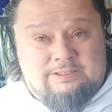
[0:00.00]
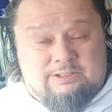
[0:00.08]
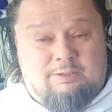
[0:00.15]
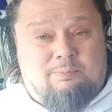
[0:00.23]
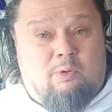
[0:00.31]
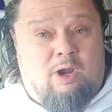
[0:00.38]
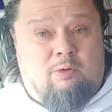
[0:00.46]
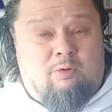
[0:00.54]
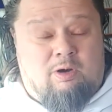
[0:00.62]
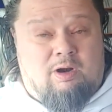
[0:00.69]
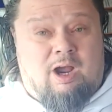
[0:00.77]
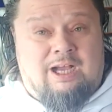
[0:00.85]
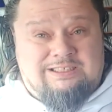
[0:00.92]
To the point
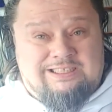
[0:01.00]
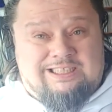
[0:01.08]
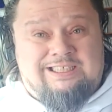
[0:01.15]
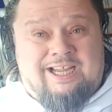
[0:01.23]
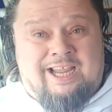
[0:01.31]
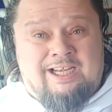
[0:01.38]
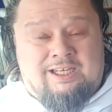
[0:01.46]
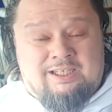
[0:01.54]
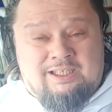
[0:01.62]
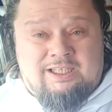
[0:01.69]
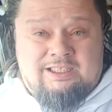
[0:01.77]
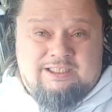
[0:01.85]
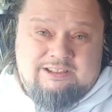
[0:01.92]
where Ozzy
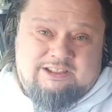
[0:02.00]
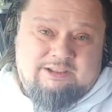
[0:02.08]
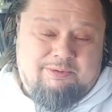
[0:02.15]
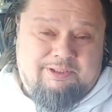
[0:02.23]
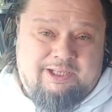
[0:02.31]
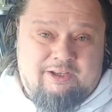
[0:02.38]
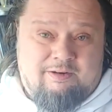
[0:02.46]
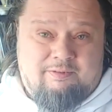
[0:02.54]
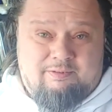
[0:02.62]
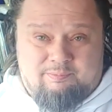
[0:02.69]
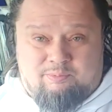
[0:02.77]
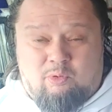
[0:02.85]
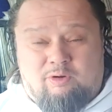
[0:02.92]
Cadena and some of the other
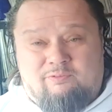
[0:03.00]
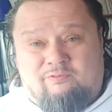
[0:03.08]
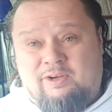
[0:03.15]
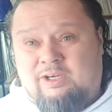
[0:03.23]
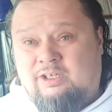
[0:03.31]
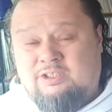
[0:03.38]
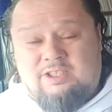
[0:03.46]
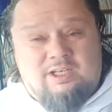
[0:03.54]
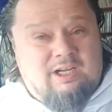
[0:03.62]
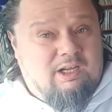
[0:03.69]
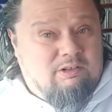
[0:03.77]
important figures